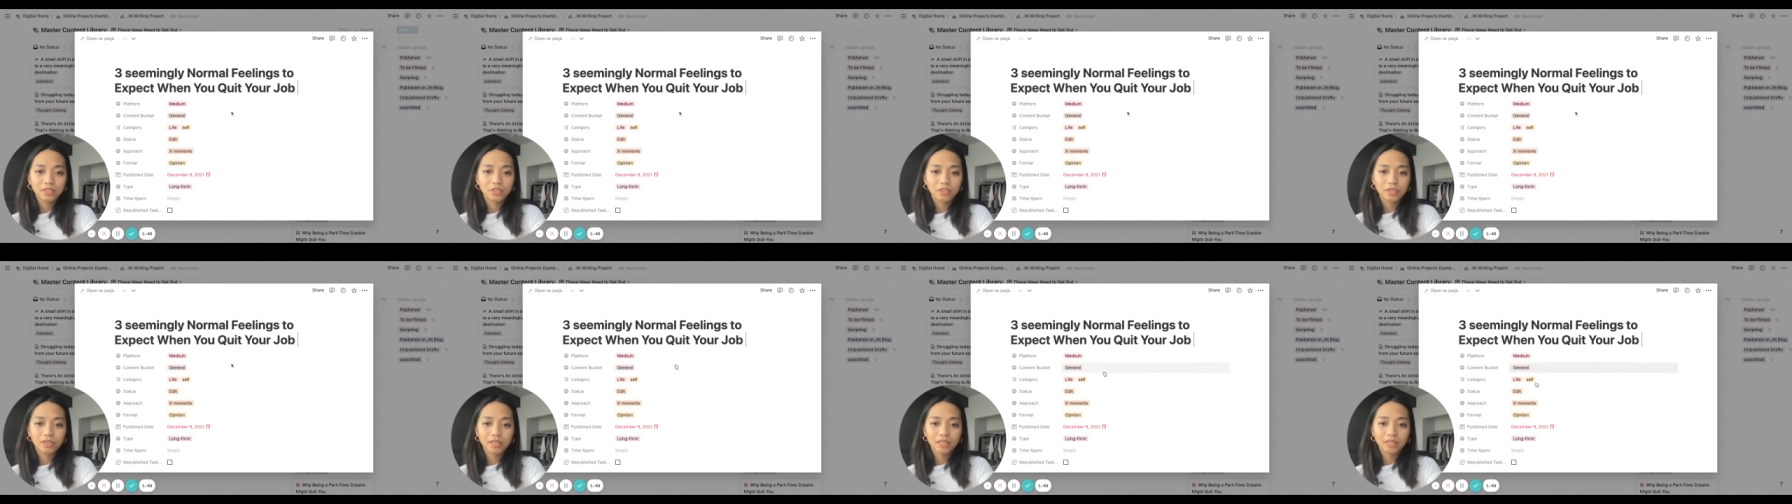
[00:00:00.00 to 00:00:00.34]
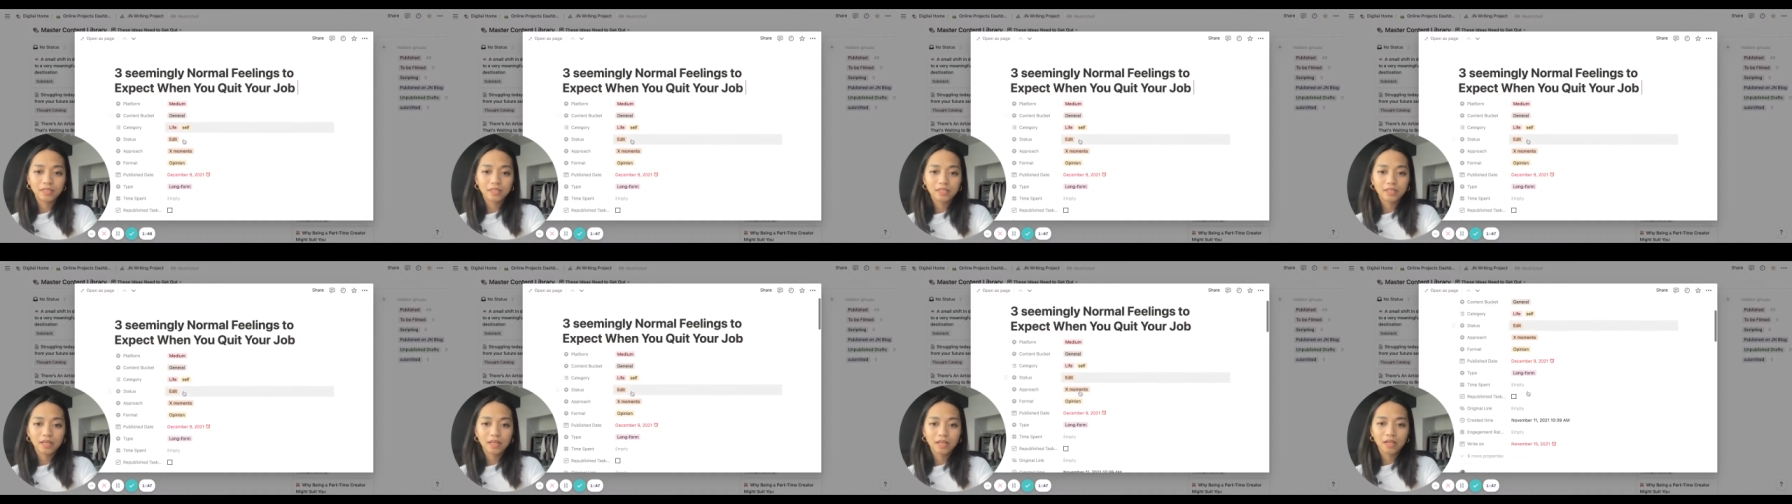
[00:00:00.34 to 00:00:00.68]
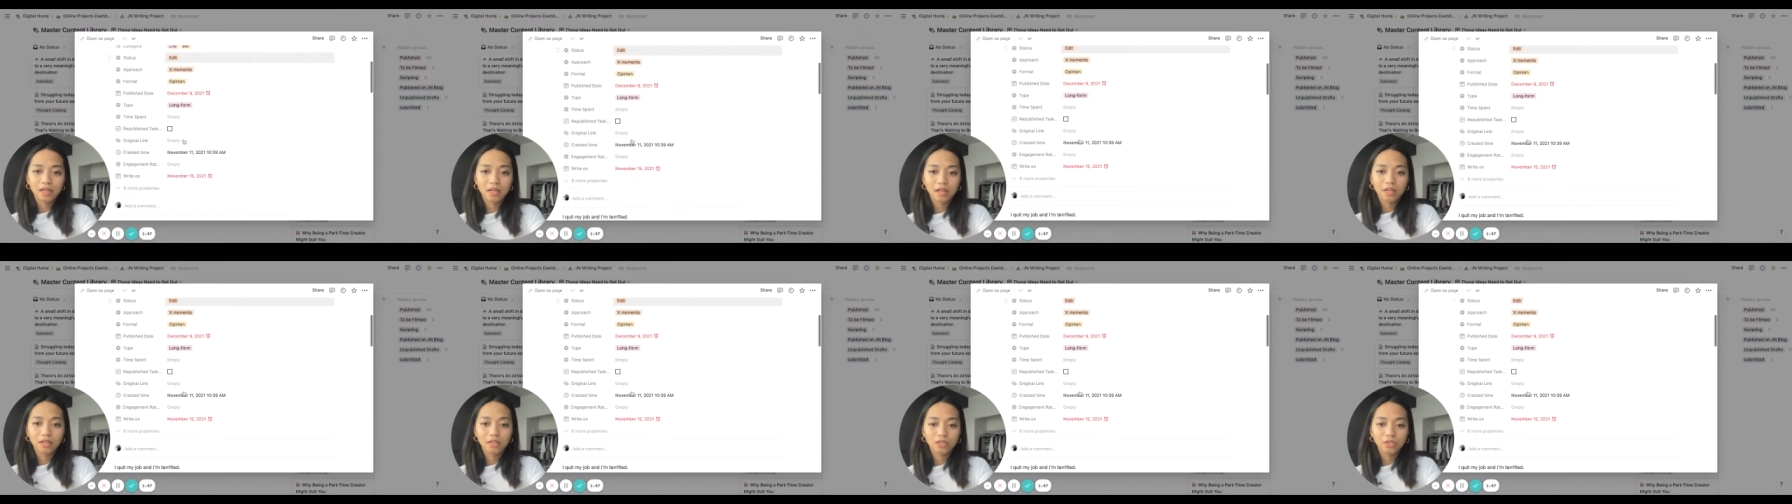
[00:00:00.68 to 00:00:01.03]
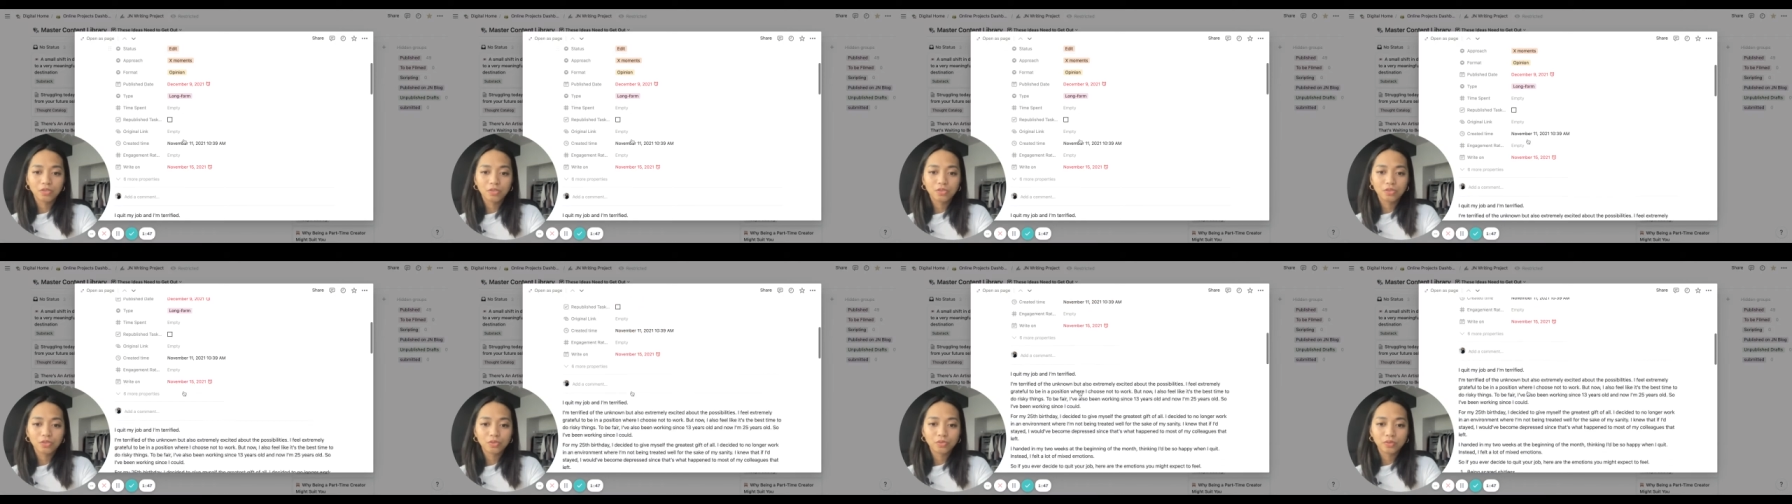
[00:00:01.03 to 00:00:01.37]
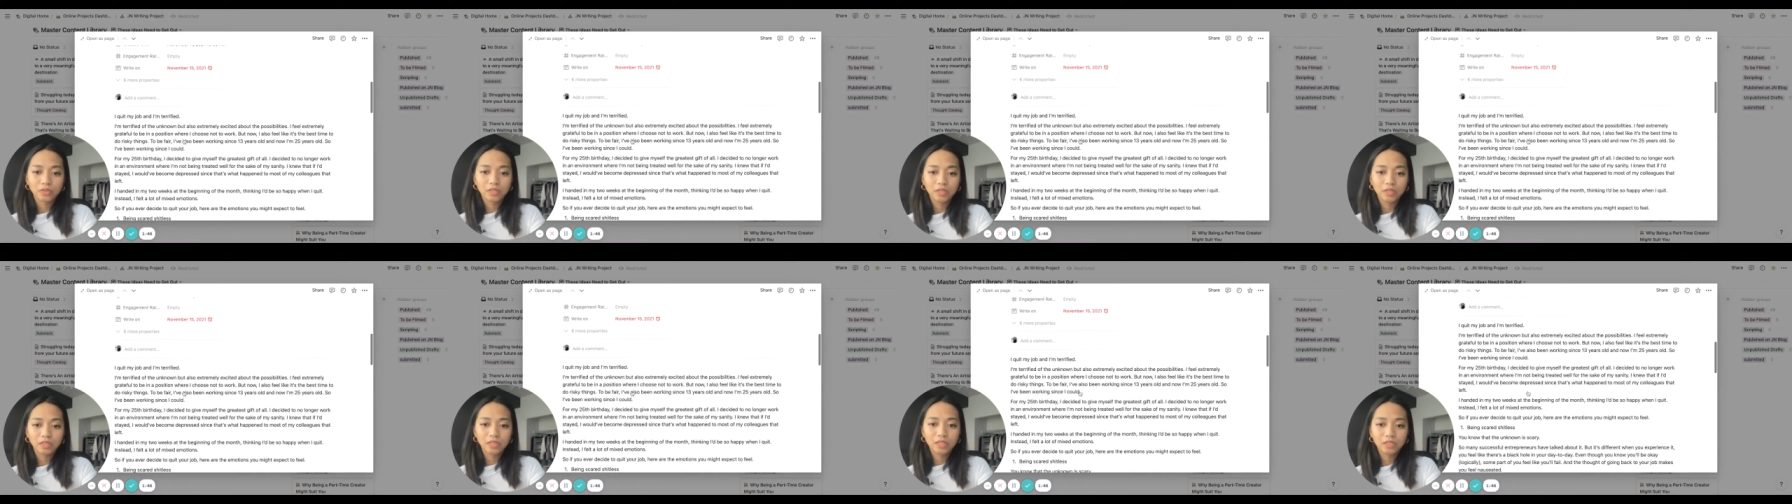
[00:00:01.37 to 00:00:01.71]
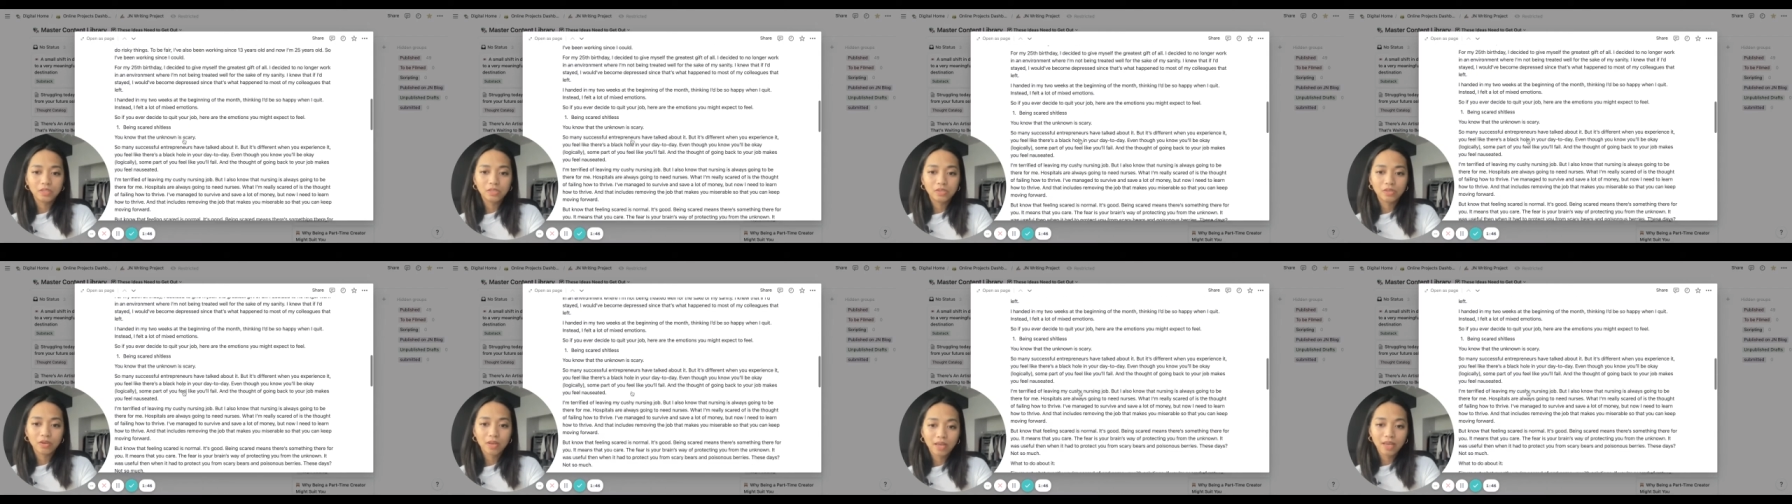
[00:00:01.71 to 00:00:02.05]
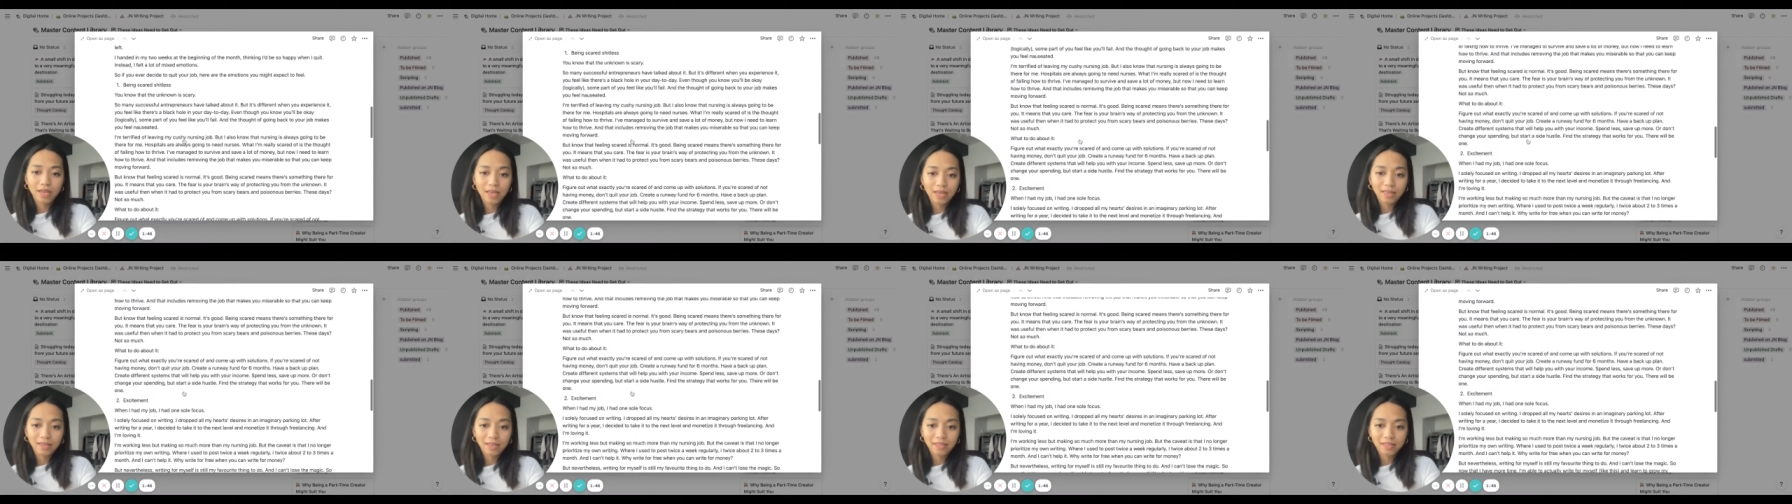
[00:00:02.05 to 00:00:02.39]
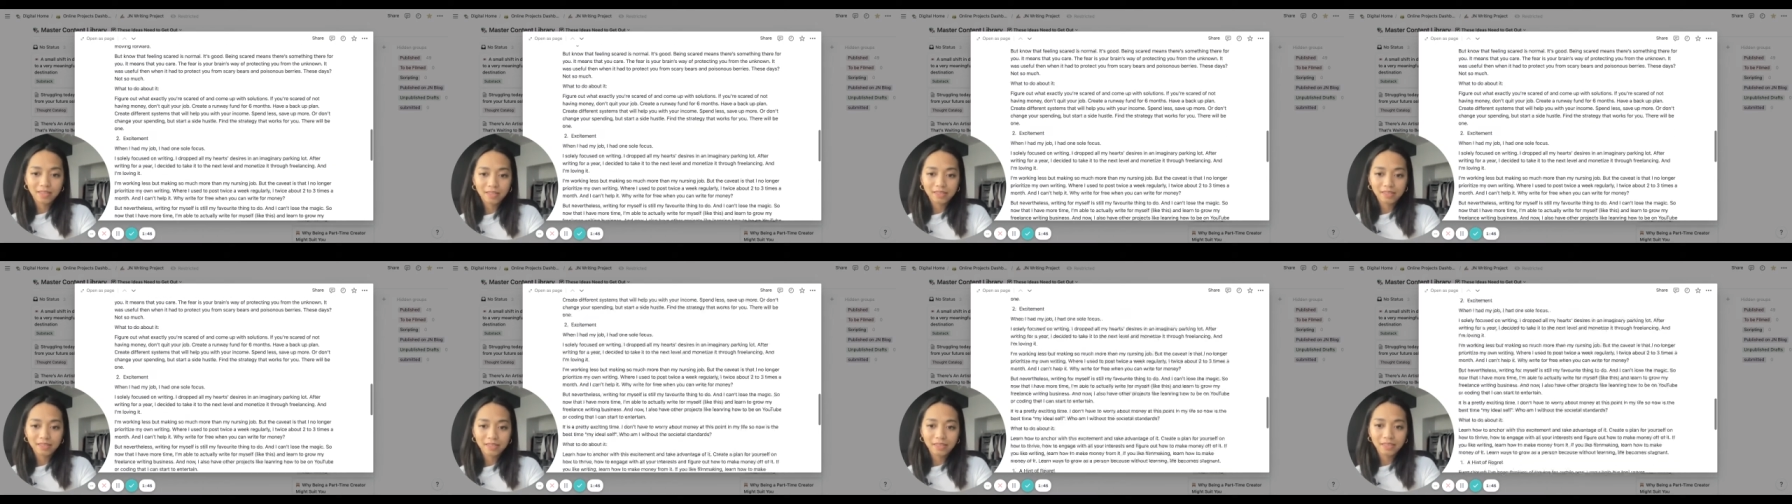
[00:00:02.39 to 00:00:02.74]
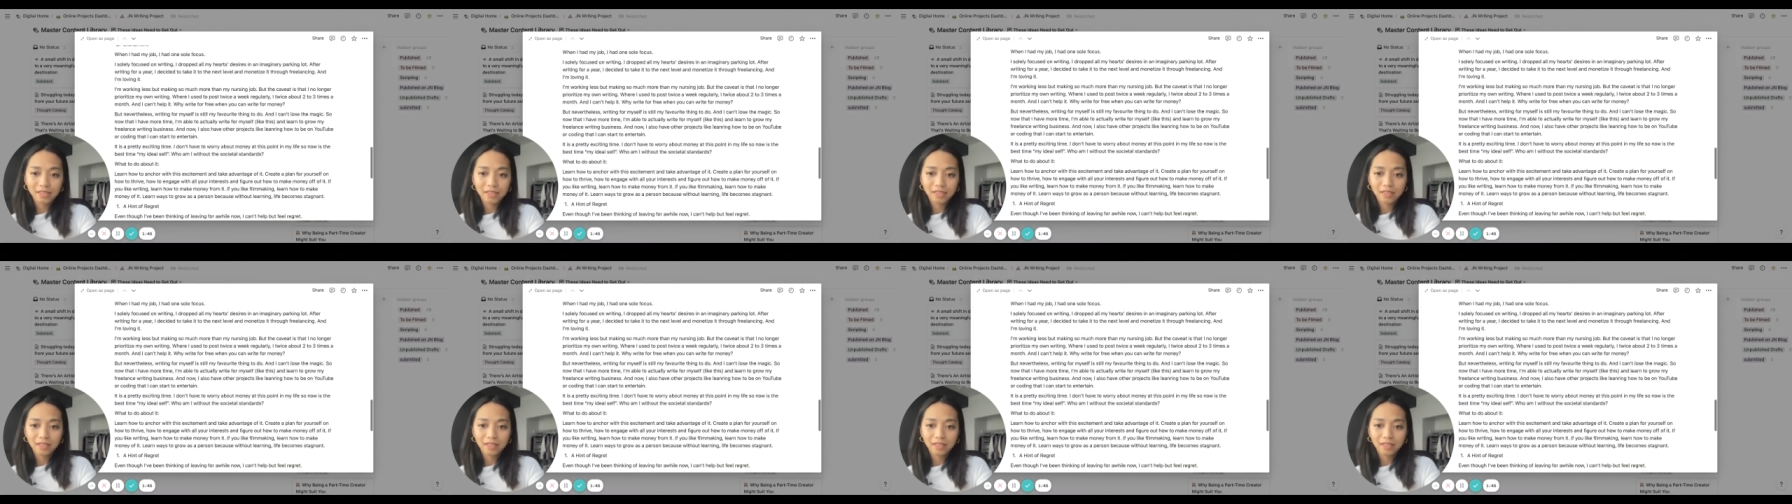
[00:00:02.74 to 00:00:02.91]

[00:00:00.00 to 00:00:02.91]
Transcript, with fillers: are things that I usually need to edit.